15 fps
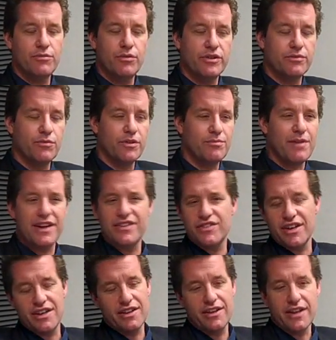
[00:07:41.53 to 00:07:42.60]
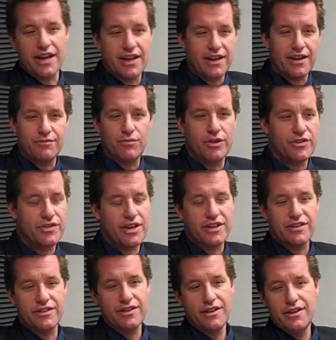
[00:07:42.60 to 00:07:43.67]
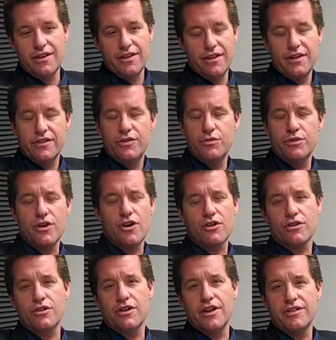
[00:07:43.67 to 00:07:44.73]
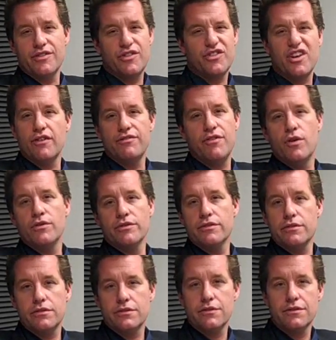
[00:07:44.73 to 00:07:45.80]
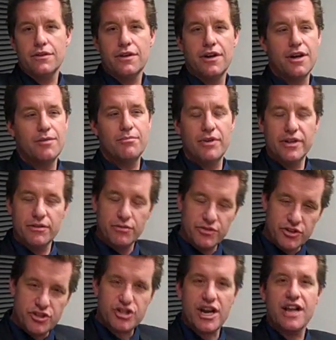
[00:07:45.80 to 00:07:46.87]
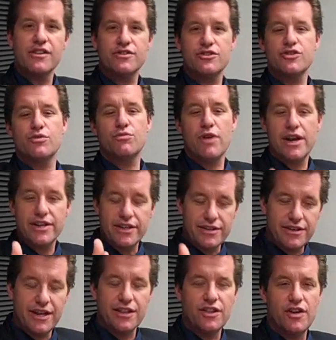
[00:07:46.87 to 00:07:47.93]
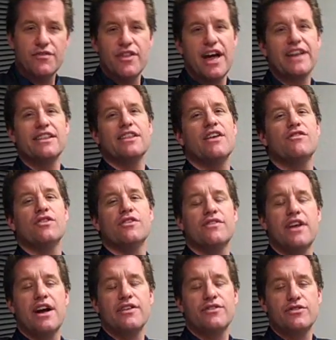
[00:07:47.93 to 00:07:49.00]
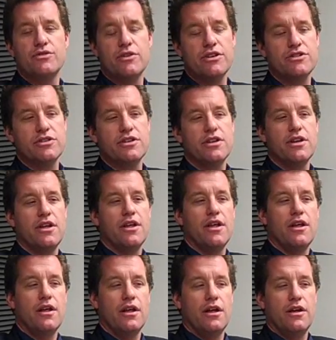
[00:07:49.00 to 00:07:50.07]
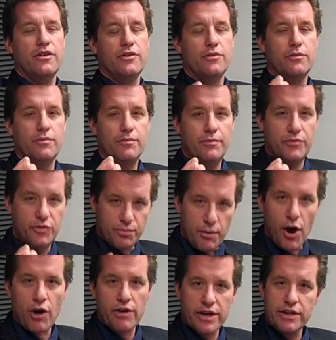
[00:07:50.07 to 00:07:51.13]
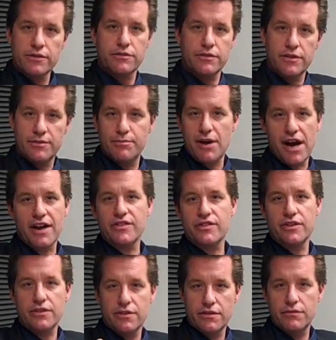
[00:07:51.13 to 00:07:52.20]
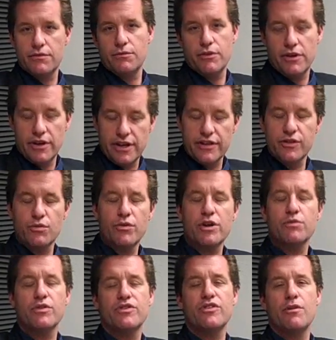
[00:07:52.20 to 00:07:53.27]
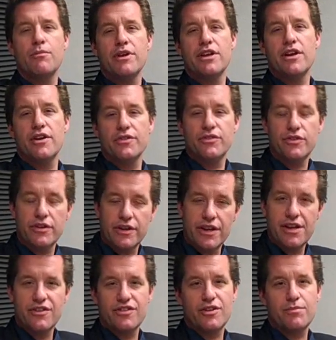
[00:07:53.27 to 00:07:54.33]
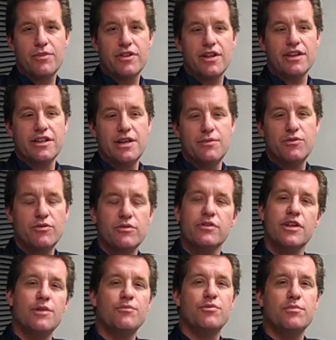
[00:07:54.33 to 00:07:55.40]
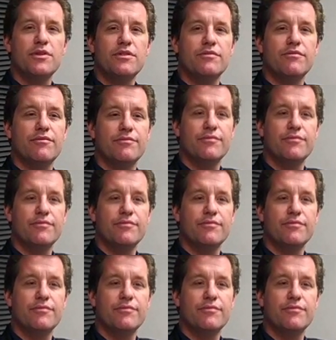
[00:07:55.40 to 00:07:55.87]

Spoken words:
What might sound like, I once had to do an article on cell phones, but it was a challenge to write it, and I love that level of concentration. Sparring in boxing, where I get in the ring with somebody else, again, something that keeps me